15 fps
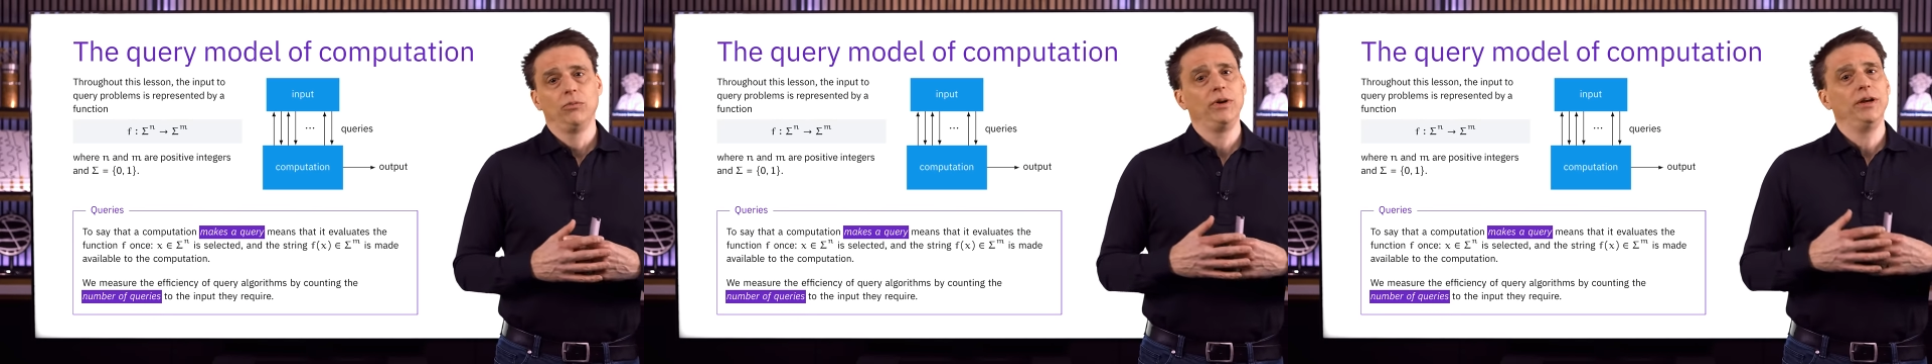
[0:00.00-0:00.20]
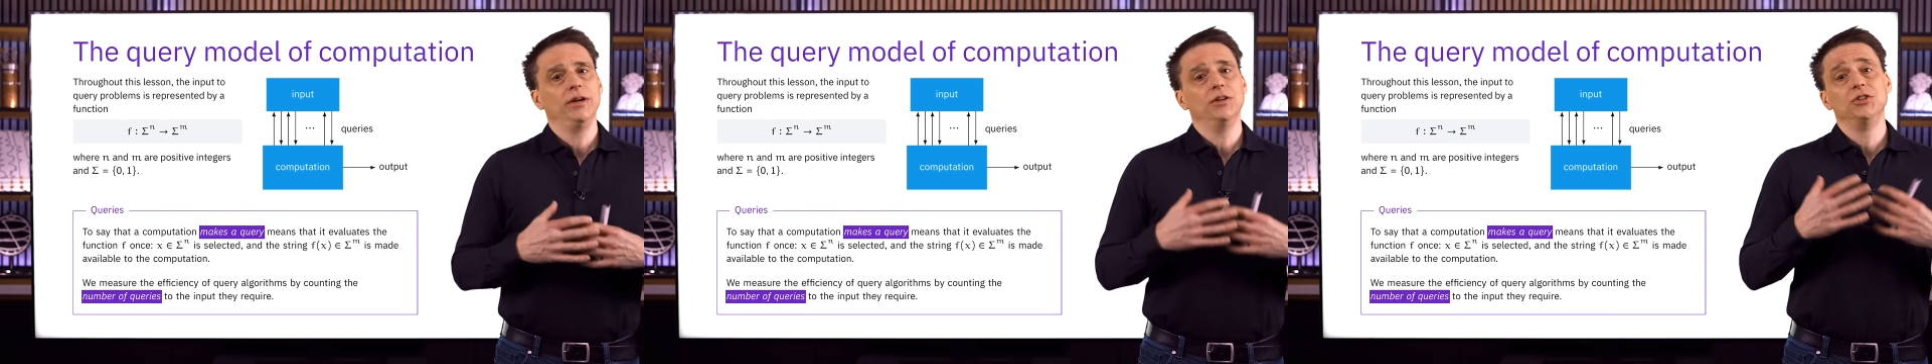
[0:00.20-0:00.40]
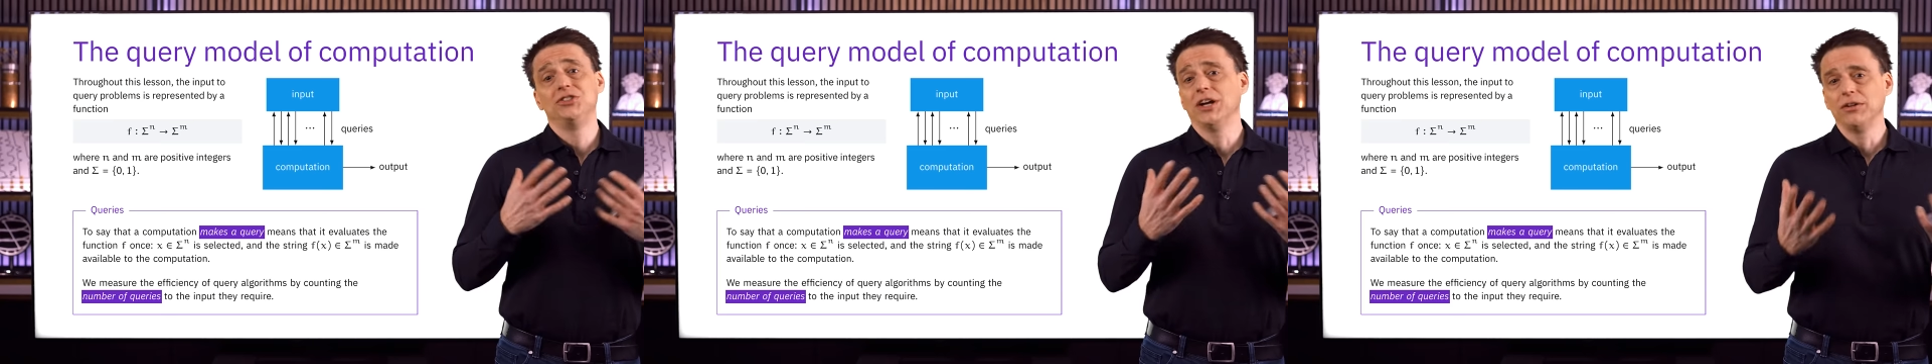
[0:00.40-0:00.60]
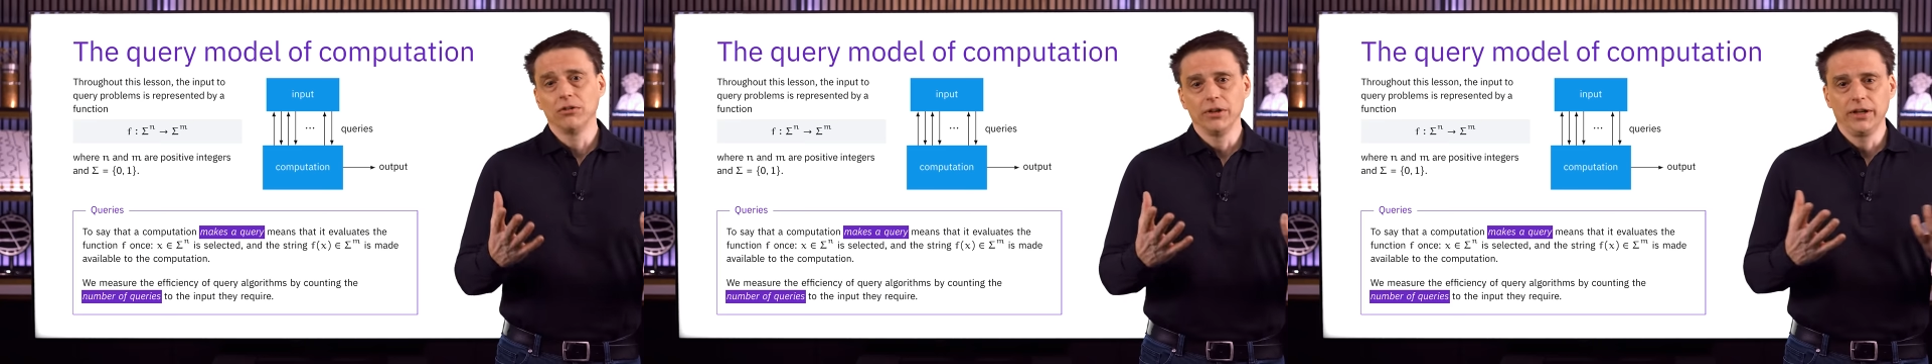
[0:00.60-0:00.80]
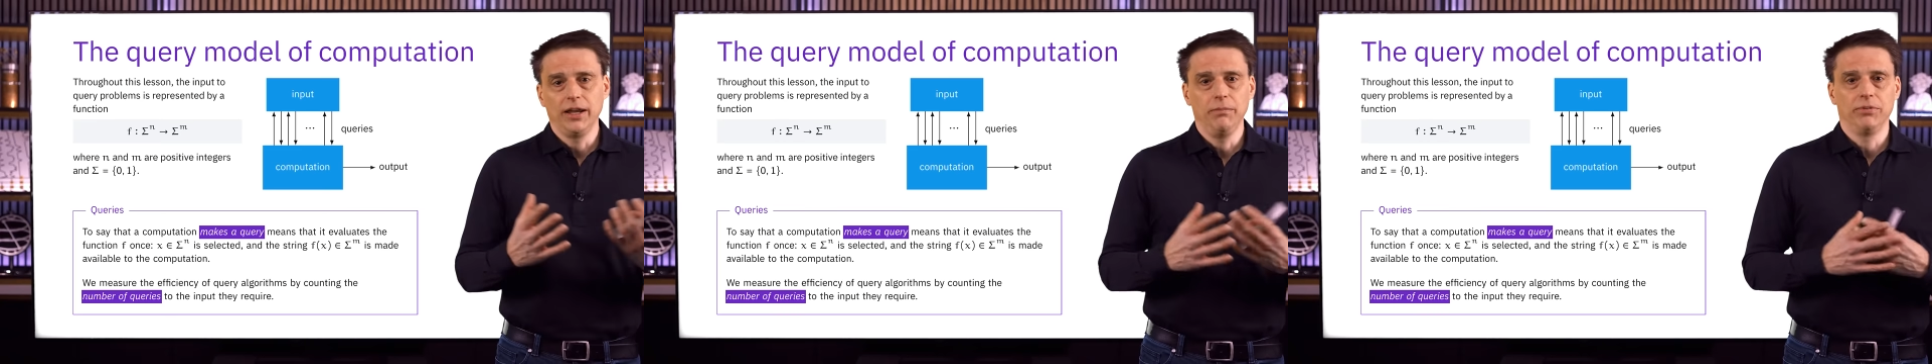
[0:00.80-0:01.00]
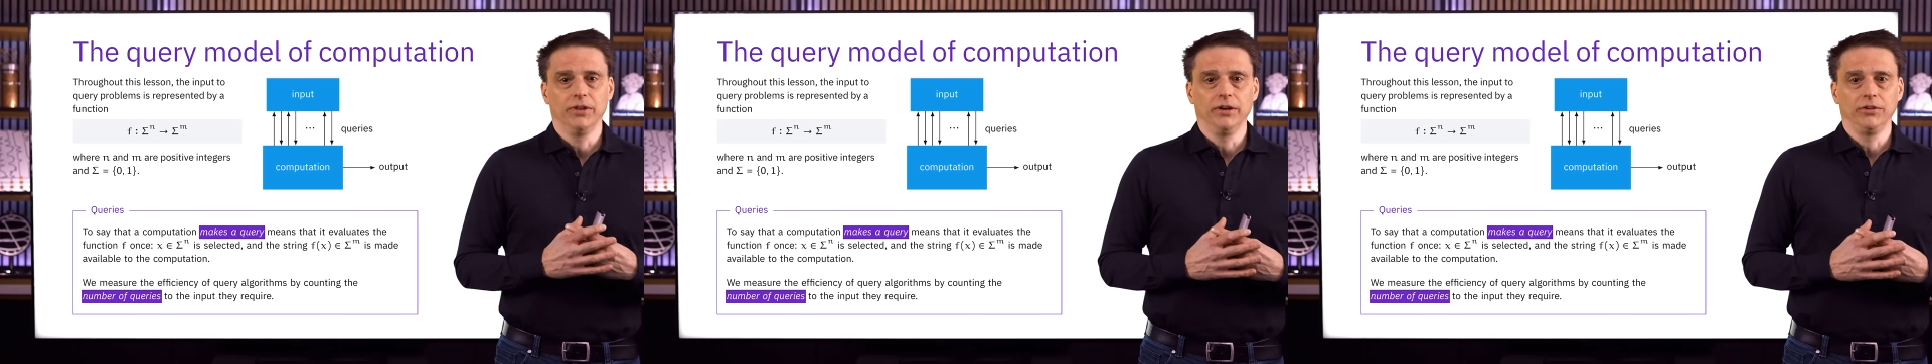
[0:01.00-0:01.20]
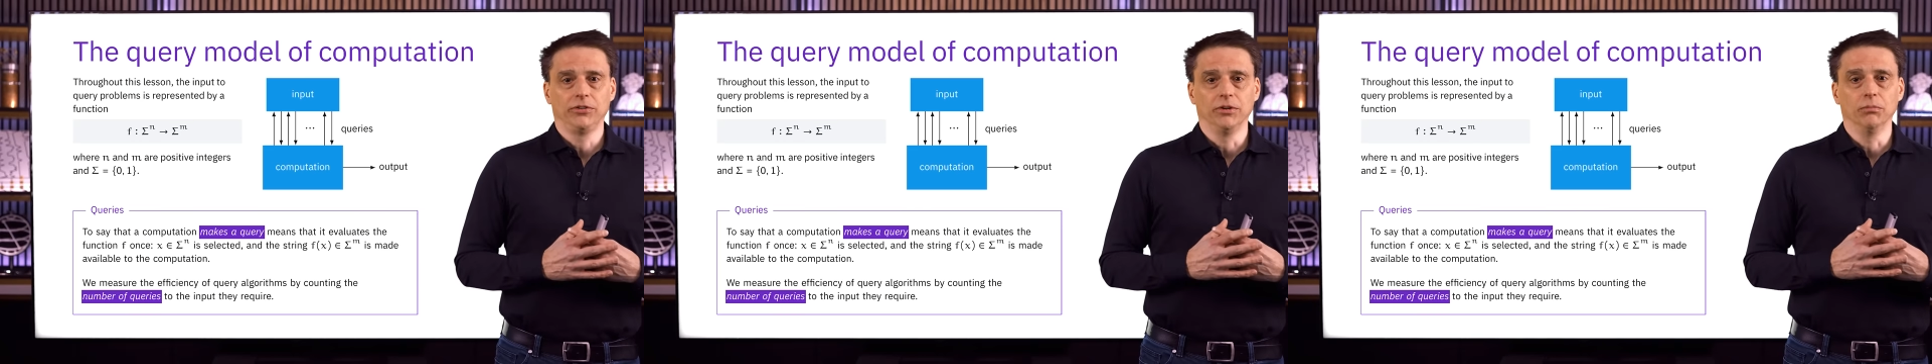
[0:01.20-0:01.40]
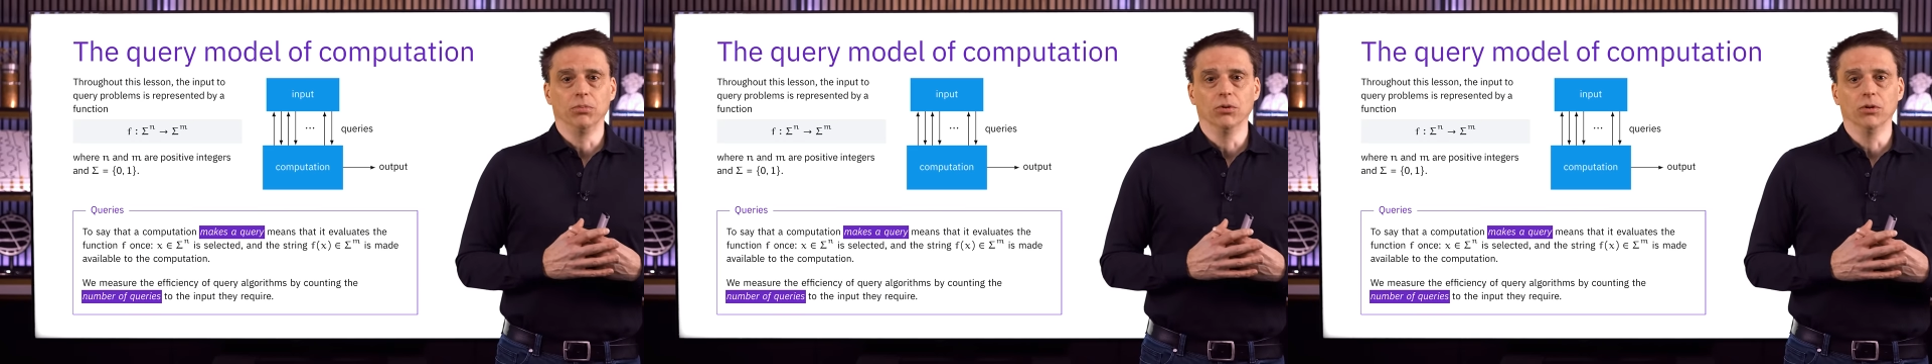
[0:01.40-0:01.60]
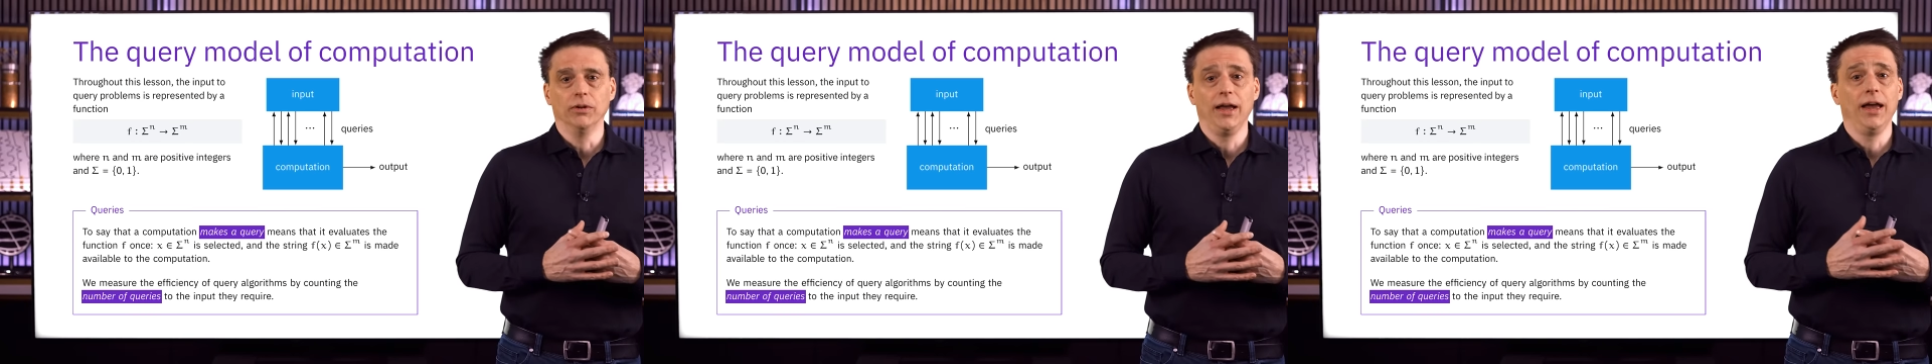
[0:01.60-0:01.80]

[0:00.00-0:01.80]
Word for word: we generally keep things simple